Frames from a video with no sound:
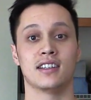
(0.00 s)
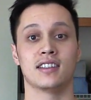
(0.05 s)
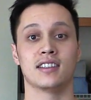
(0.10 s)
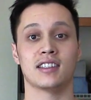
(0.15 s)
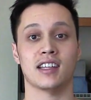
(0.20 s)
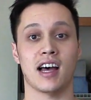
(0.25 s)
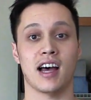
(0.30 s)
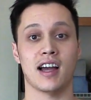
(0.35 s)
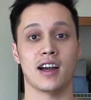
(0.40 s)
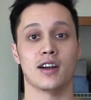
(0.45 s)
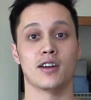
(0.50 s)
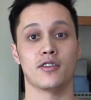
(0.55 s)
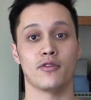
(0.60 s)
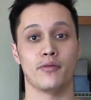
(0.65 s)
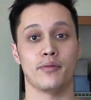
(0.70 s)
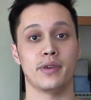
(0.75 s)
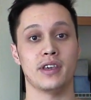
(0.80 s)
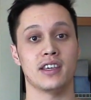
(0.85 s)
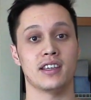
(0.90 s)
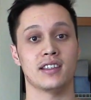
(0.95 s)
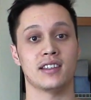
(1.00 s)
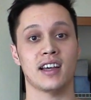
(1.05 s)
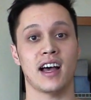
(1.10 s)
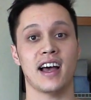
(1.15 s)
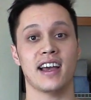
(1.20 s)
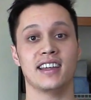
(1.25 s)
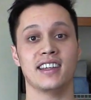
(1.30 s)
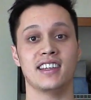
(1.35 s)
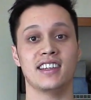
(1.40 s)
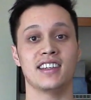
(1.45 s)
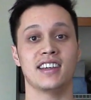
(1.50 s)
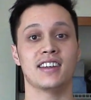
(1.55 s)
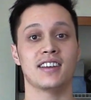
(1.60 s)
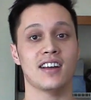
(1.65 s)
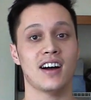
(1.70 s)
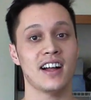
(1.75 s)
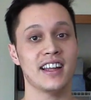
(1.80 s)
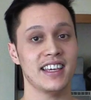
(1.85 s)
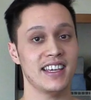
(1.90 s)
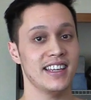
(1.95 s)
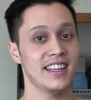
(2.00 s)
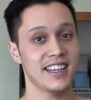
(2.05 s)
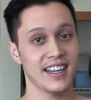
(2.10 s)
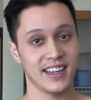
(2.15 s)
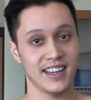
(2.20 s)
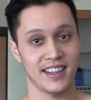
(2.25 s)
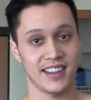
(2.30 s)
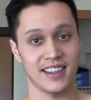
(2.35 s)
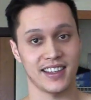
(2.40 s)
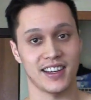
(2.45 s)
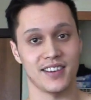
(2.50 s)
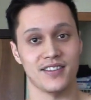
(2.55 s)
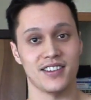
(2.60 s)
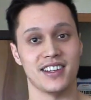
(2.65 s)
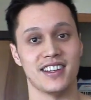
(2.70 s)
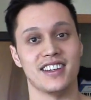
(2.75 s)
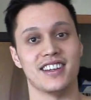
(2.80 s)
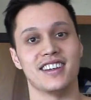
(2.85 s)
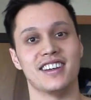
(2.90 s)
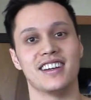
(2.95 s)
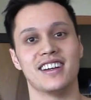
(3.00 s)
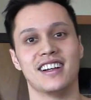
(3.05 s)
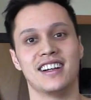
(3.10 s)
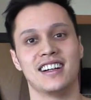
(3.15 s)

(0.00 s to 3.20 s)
tired of being tiny and not eating anything every day.